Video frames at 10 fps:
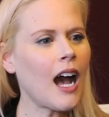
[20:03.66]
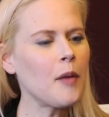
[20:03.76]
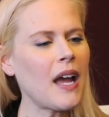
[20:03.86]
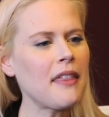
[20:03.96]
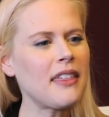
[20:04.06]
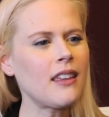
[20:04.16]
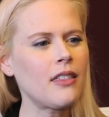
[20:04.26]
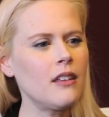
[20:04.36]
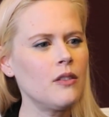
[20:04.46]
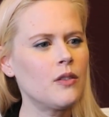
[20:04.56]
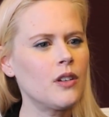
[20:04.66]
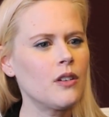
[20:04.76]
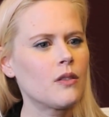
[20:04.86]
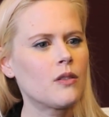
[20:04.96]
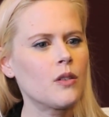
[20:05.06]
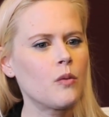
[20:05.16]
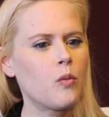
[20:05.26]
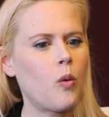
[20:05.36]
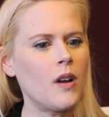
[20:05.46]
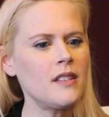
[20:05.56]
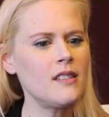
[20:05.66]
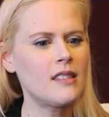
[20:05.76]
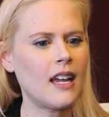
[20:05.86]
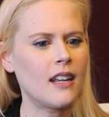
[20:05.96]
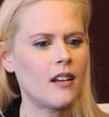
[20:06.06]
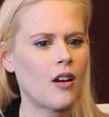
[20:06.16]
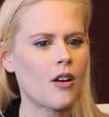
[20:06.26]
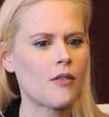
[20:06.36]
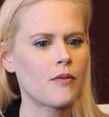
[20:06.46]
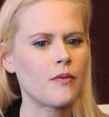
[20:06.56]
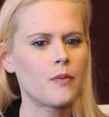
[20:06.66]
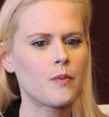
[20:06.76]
I mean, I think the ones that are